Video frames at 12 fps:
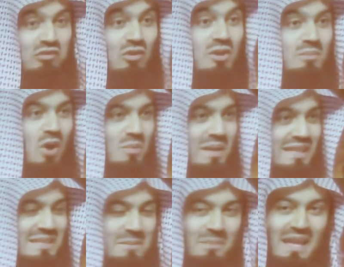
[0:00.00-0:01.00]
a
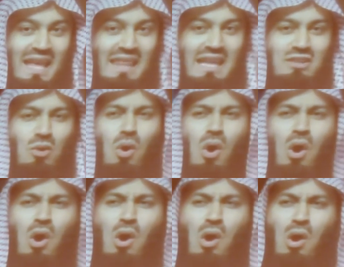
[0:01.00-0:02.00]
moment that
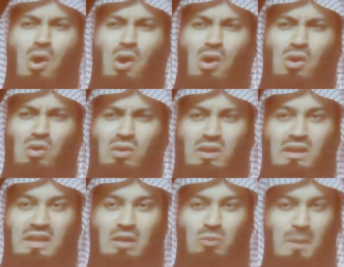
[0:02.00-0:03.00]
all
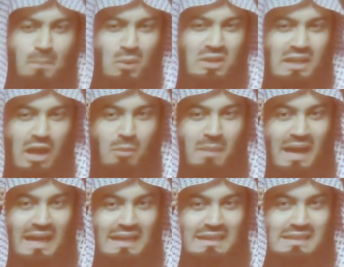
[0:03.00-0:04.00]
that we put in our
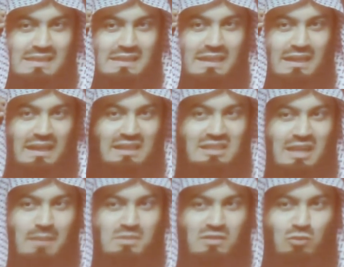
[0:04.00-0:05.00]
minds in
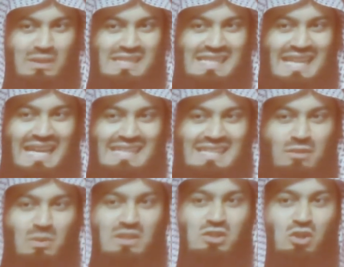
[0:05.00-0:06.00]
terms of what's nice and
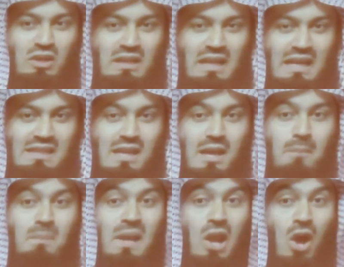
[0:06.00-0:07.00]
what's not nice
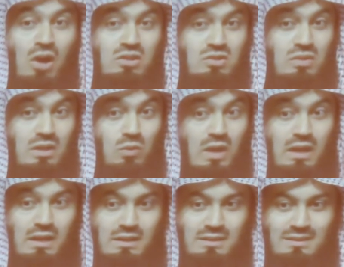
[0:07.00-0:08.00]
belongs to the
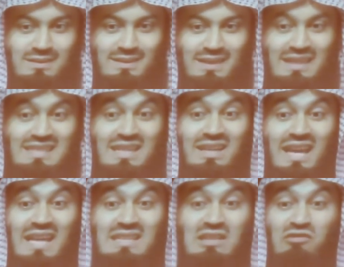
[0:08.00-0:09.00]
world? It's
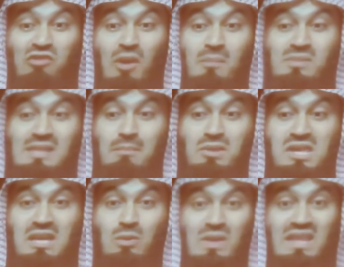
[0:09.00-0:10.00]
created from
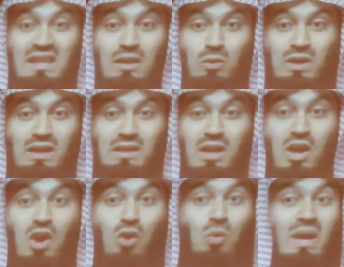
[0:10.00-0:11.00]
something within the world.
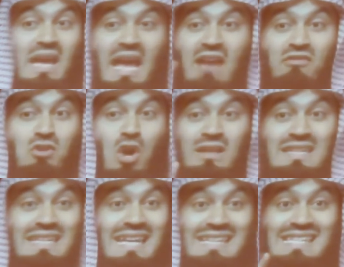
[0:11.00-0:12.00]
We have not
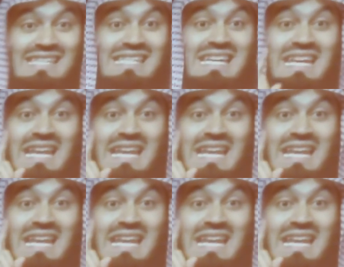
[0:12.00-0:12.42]
yet seen